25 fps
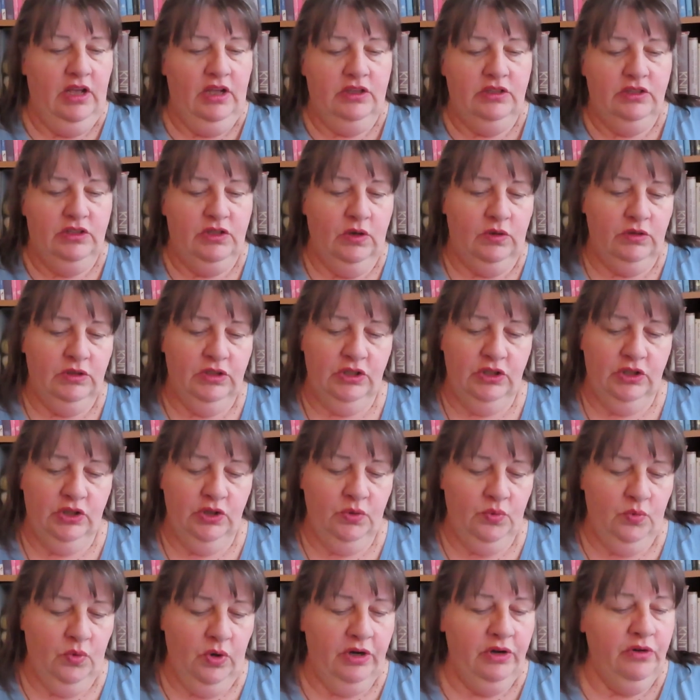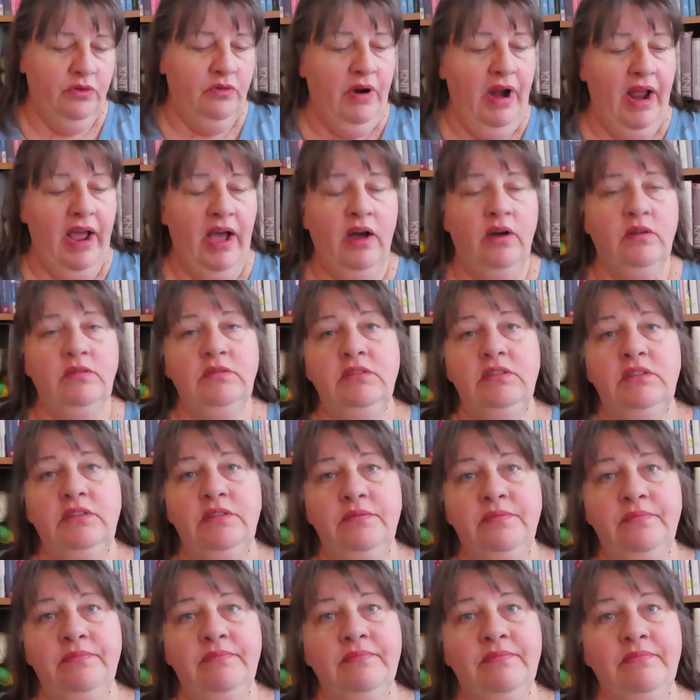So to do 1 round
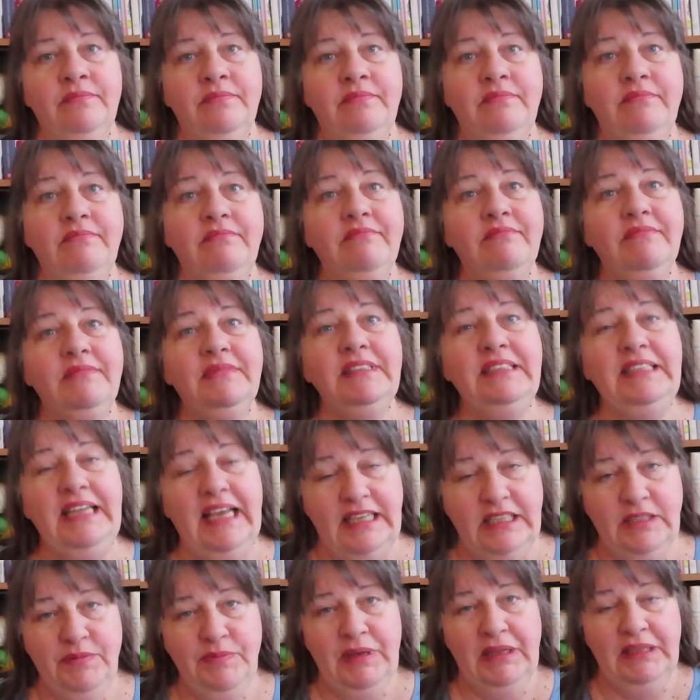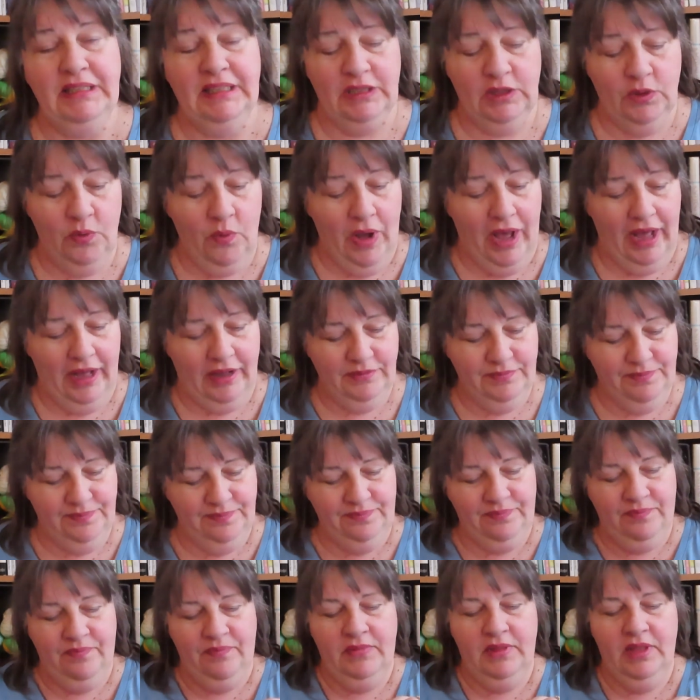takes me a little while.
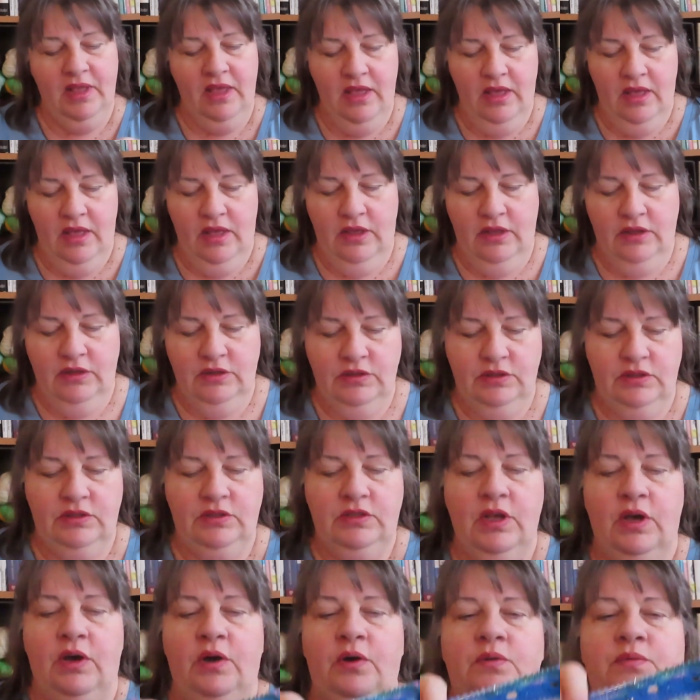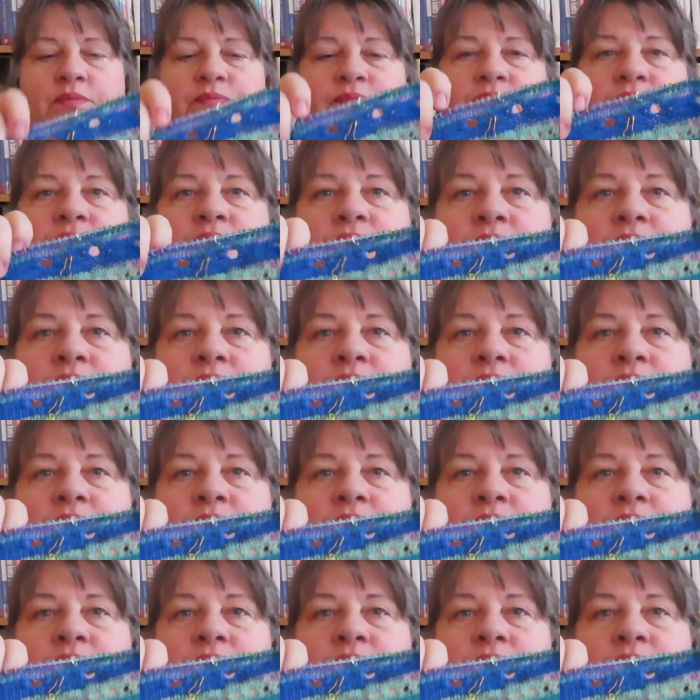So